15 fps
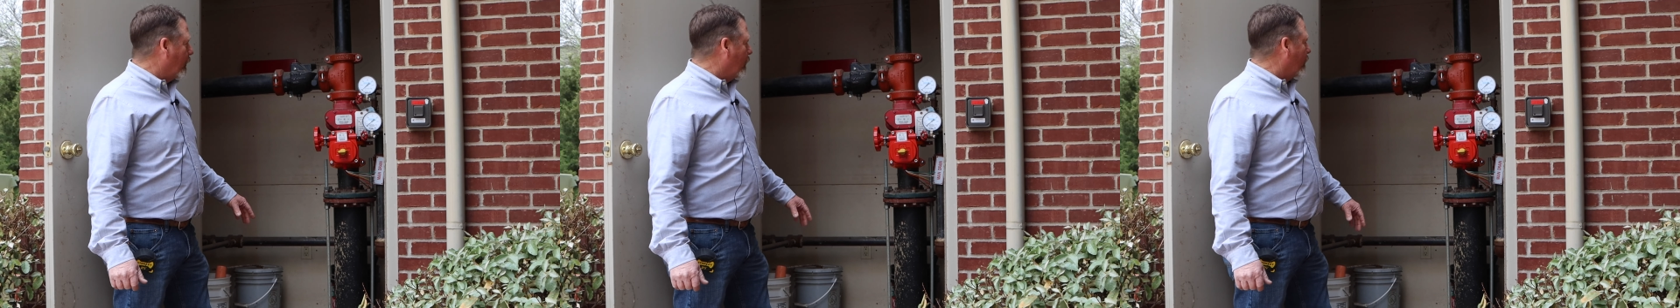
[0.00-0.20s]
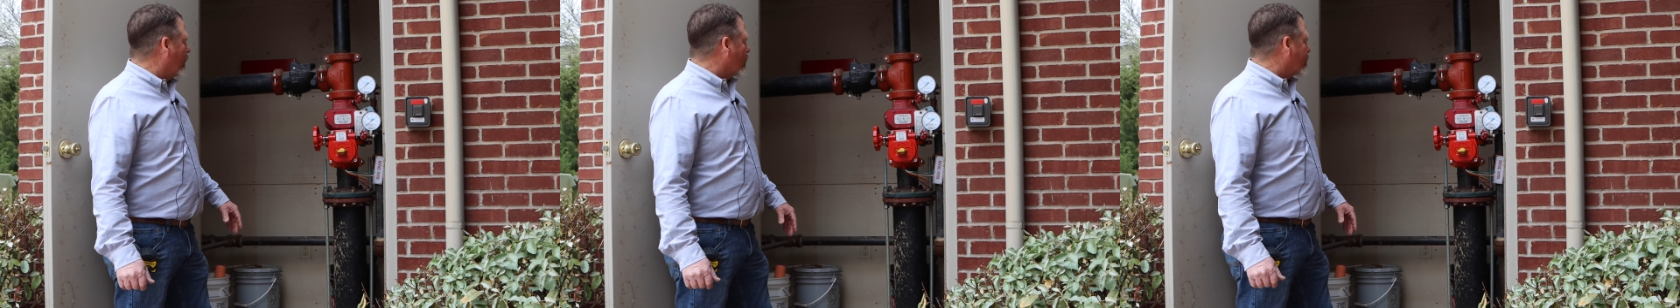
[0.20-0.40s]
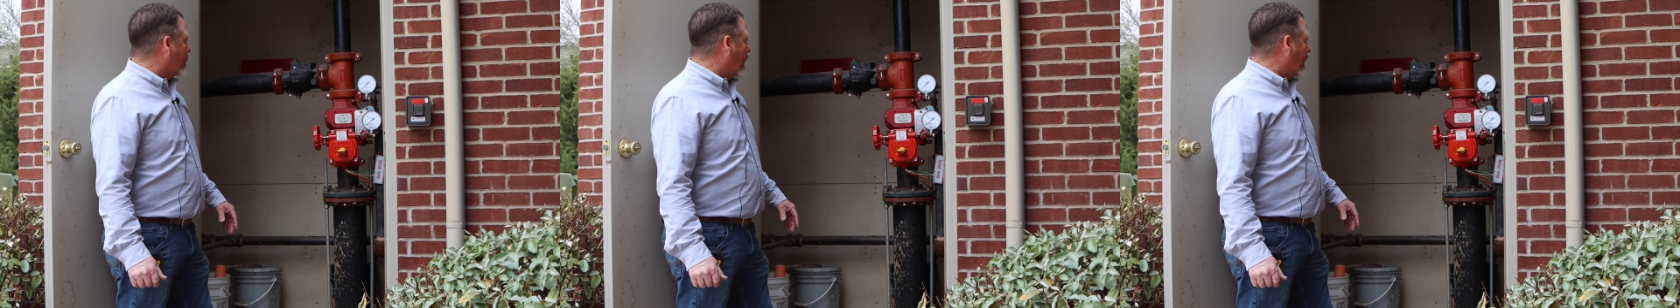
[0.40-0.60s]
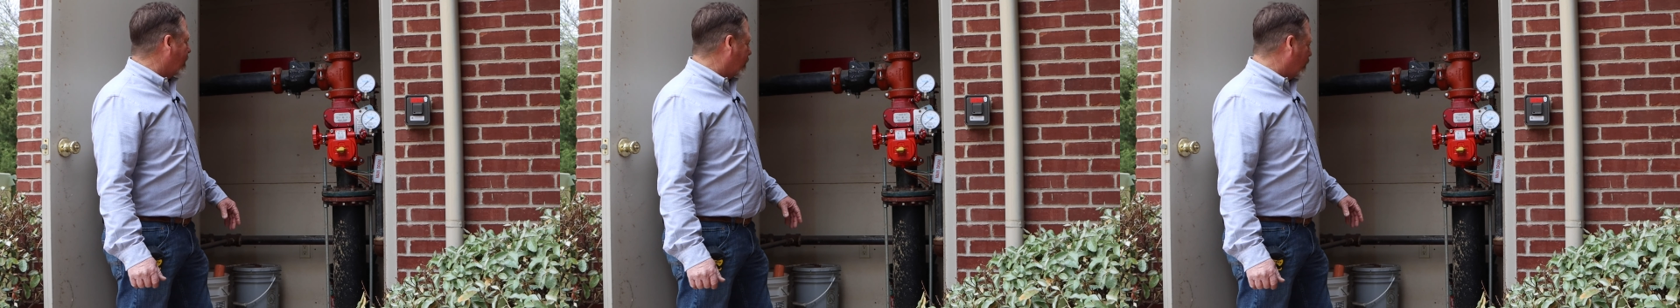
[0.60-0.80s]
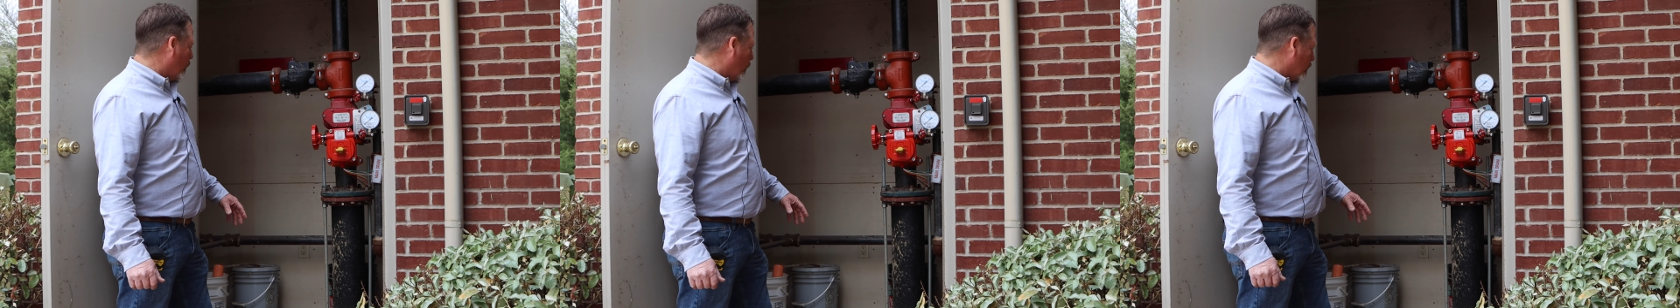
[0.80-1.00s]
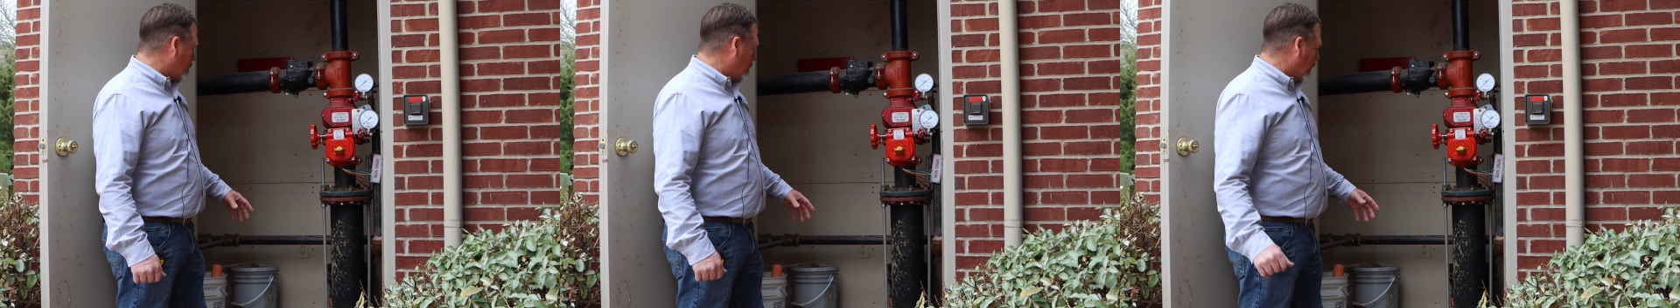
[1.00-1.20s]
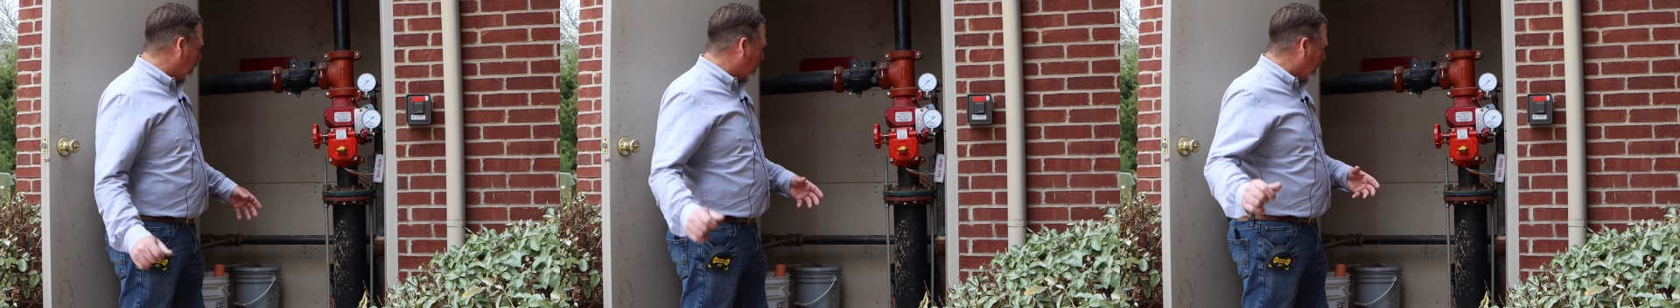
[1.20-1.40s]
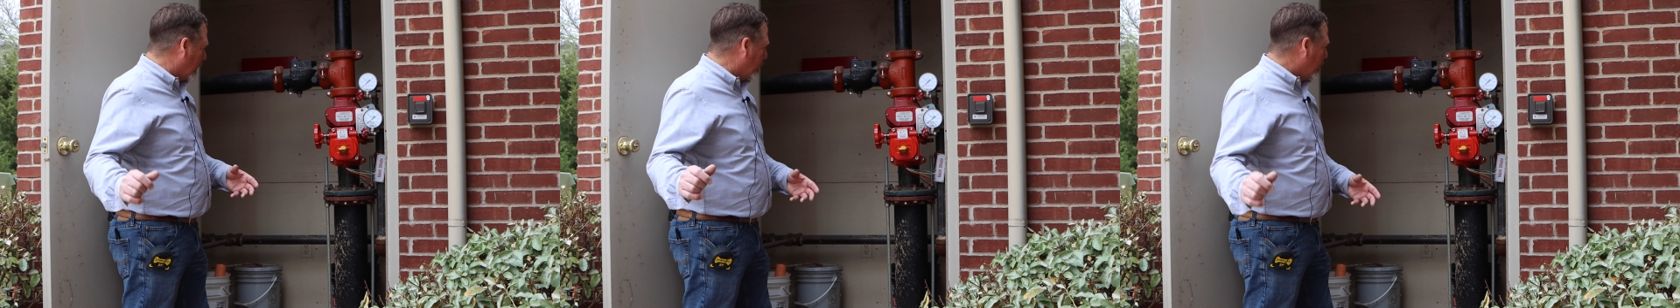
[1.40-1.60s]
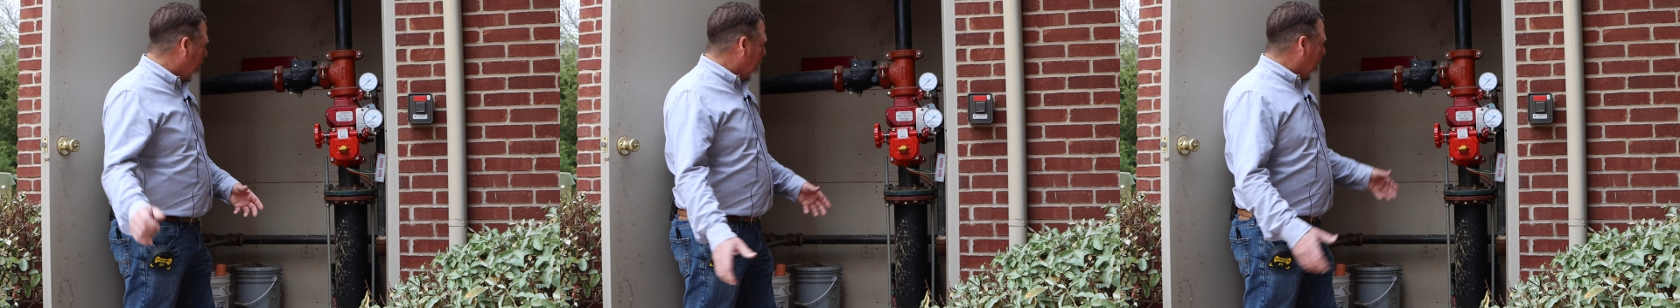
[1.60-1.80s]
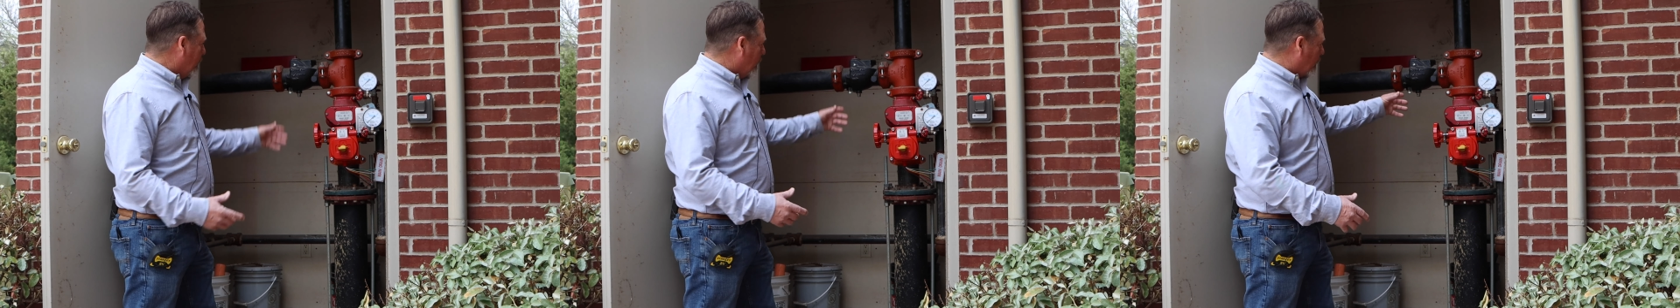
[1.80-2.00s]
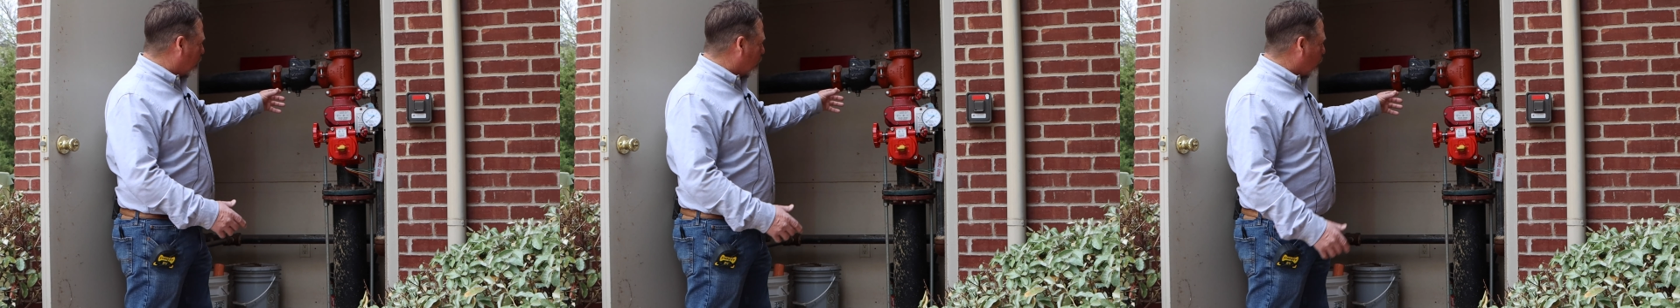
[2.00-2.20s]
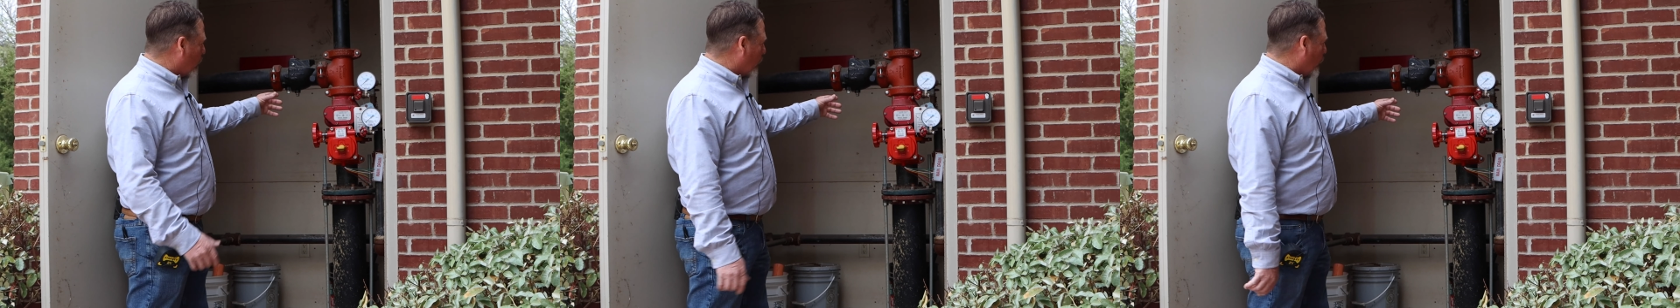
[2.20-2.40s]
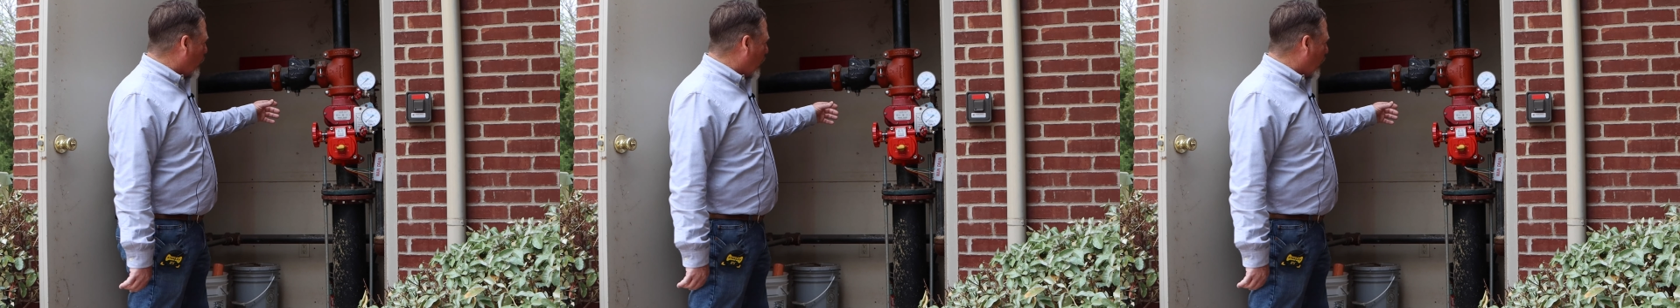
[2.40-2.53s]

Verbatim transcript: fill in those blanks for us. But this is where the